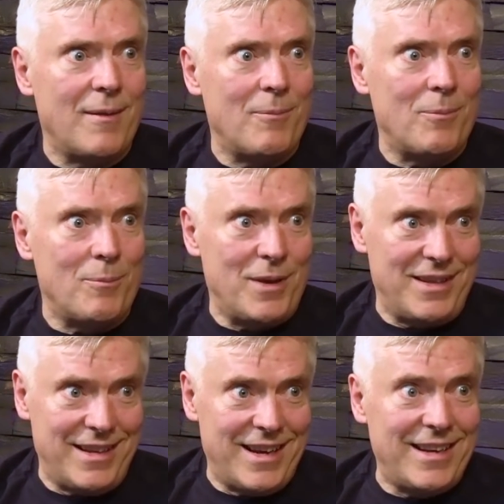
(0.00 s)

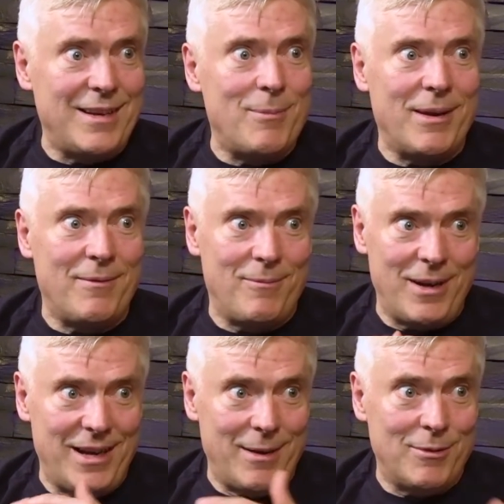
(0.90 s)
being the 90,
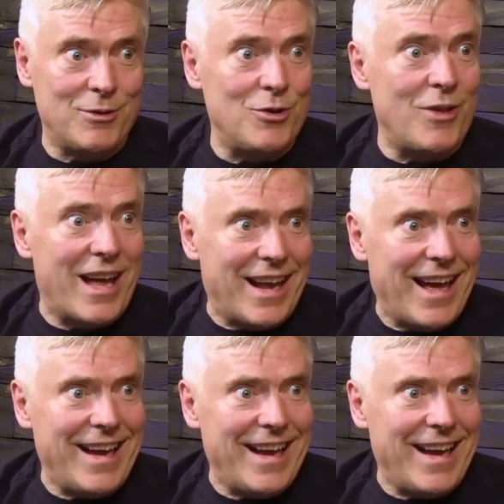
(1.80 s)
being able to do that hike.